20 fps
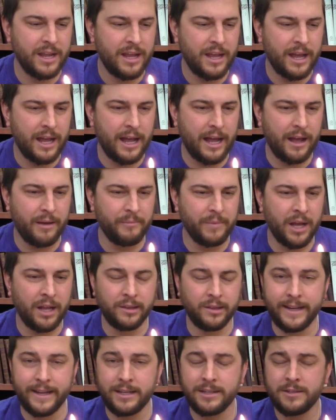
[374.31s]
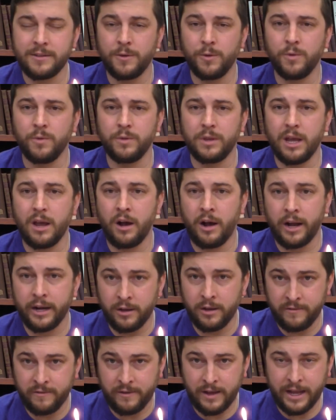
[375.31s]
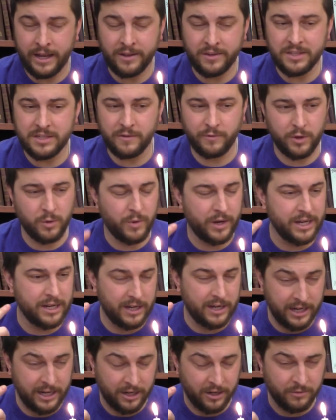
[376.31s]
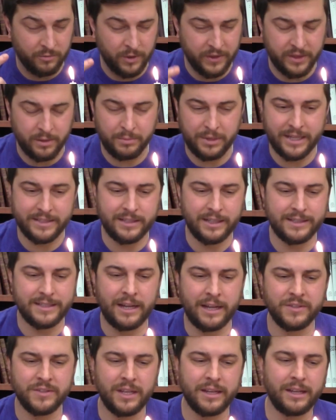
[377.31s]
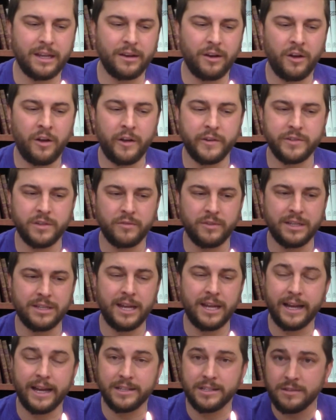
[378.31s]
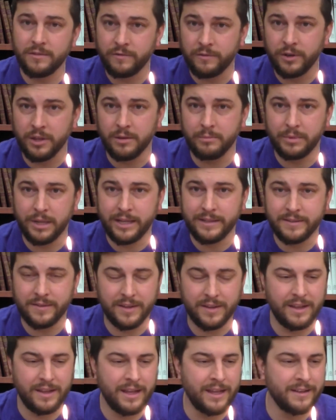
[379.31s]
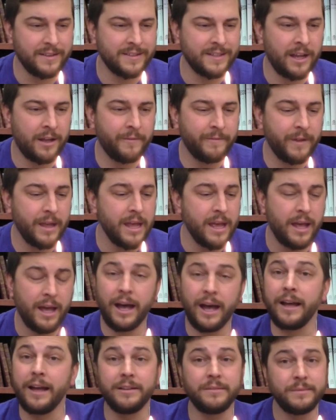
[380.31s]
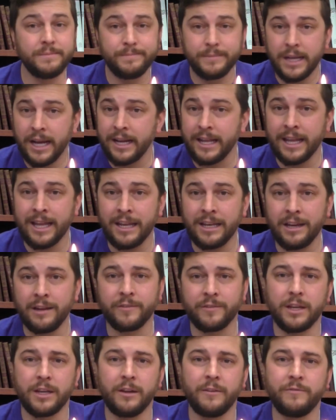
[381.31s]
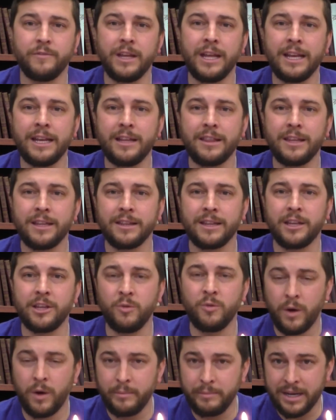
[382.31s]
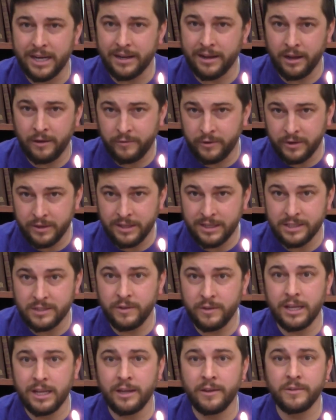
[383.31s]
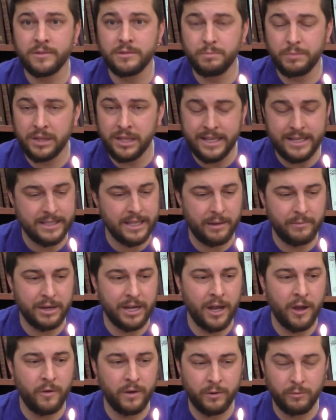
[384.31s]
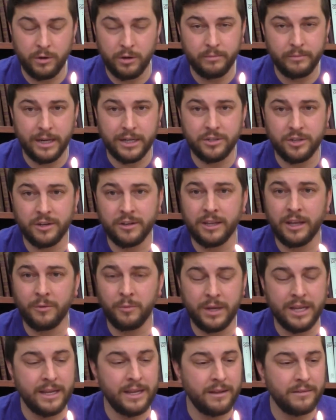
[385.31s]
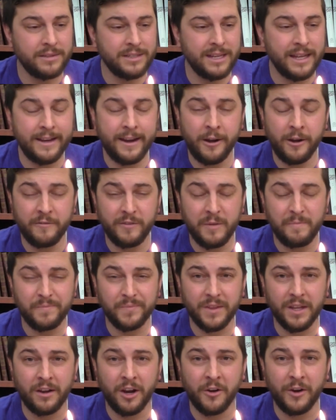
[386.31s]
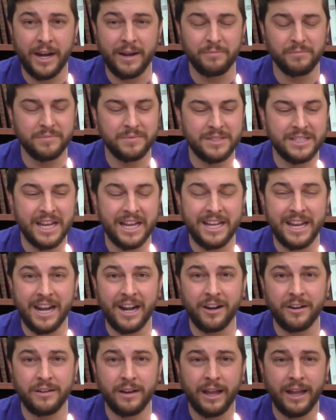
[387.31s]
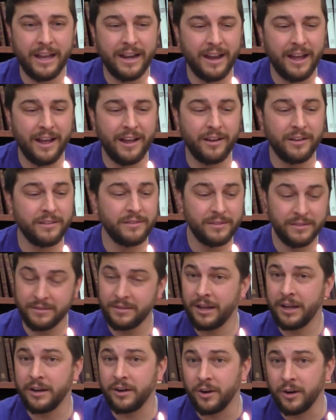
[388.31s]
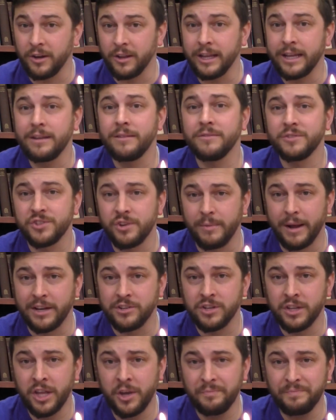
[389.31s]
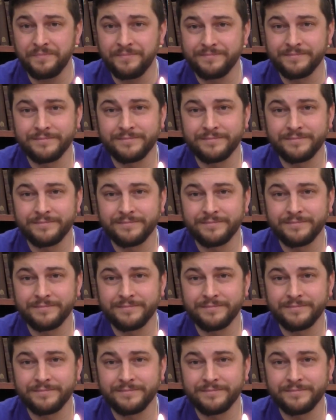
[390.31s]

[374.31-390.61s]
a link to the audio files if you want to hear what the blessing sounds like, and also the text for the blessing itself. Again, if they have anything that you want me to cover in these videos, please let me know and we'll make sure that we take care of them. All right, take care, and an early Shabbat Shalom.